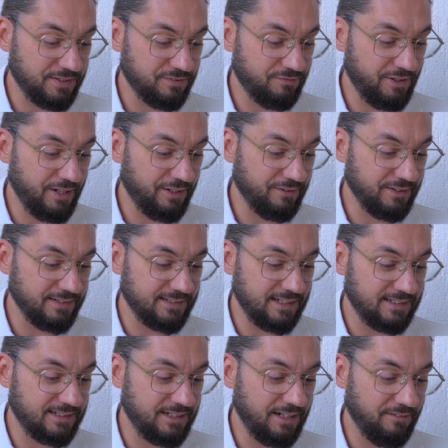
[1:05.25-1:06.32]
fragrance
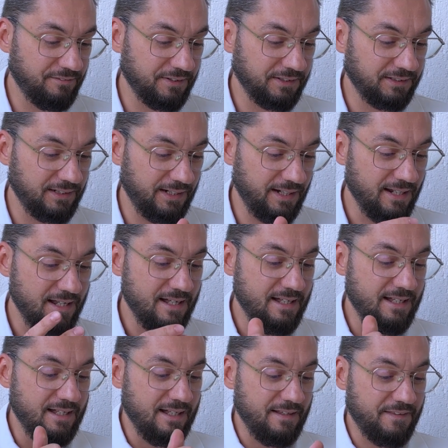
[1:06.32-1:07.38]
is definitely
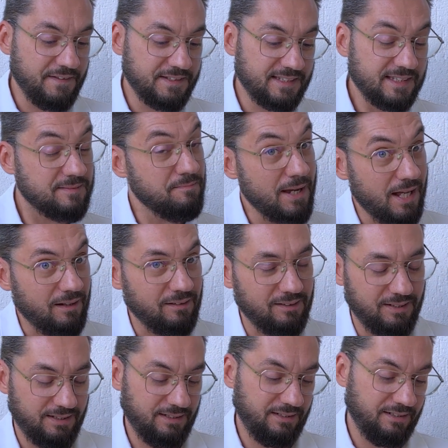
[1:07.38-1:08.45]
the smell,